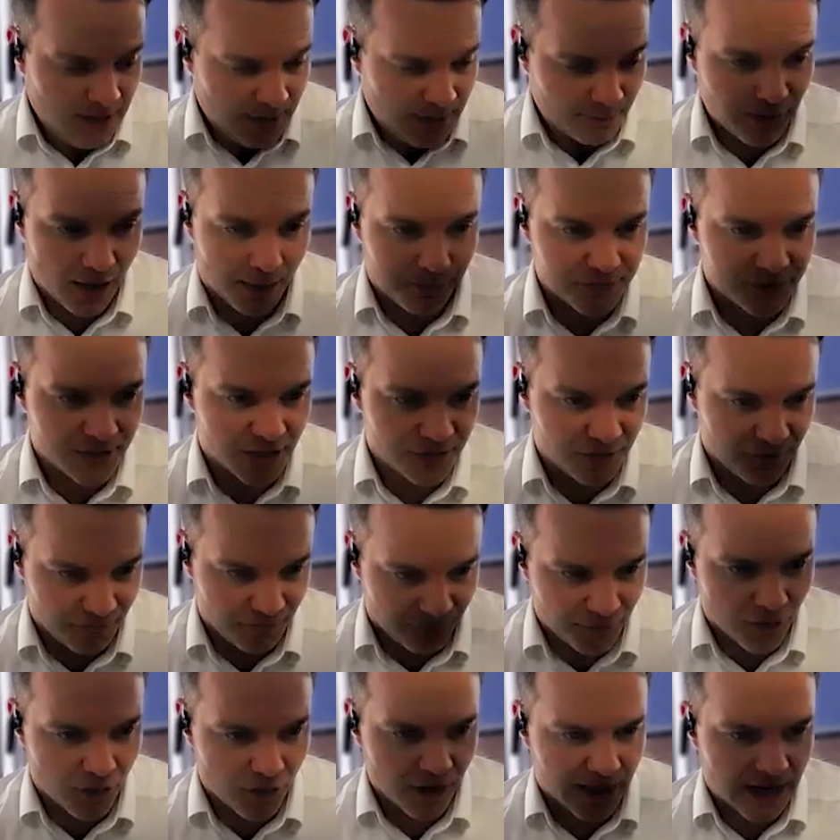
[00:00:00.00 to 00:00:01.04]
proposition
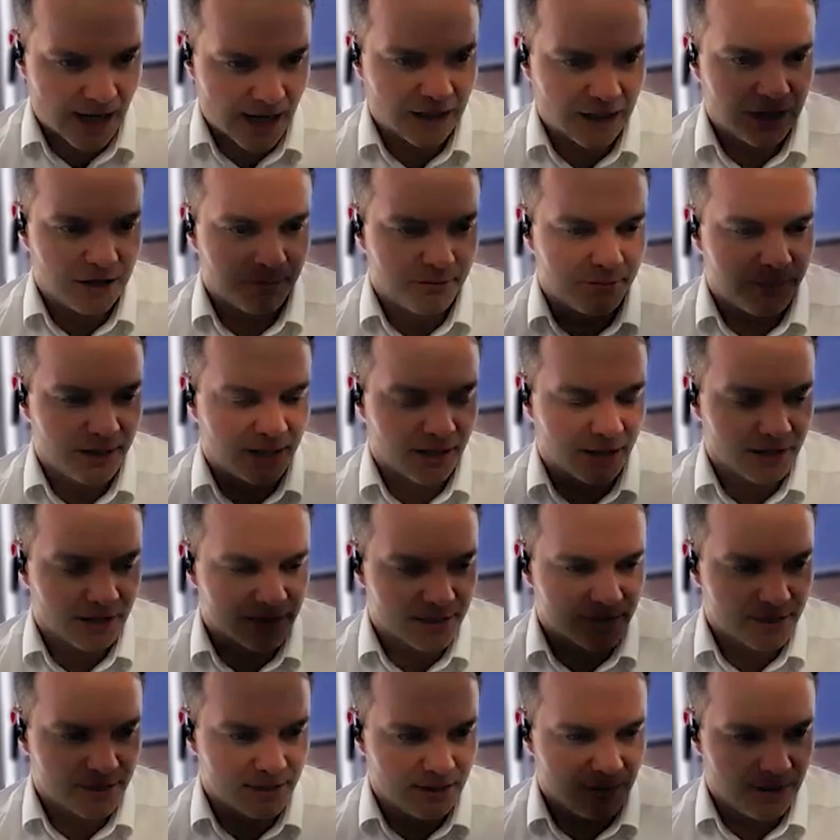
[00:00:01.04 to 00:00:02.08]
for gallium
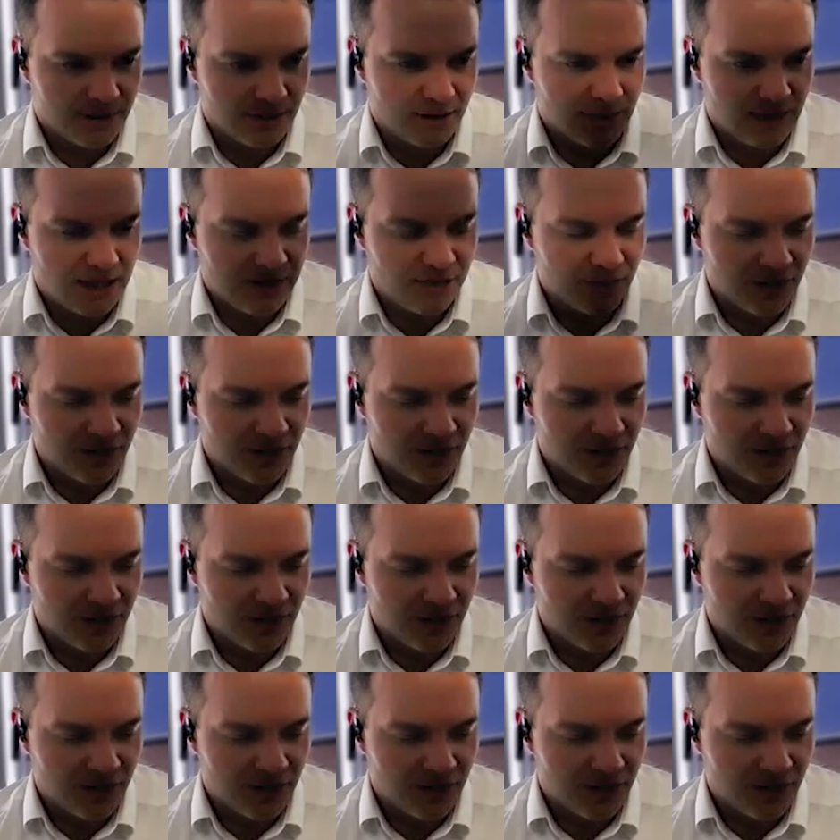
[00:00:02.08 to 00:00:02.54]
because in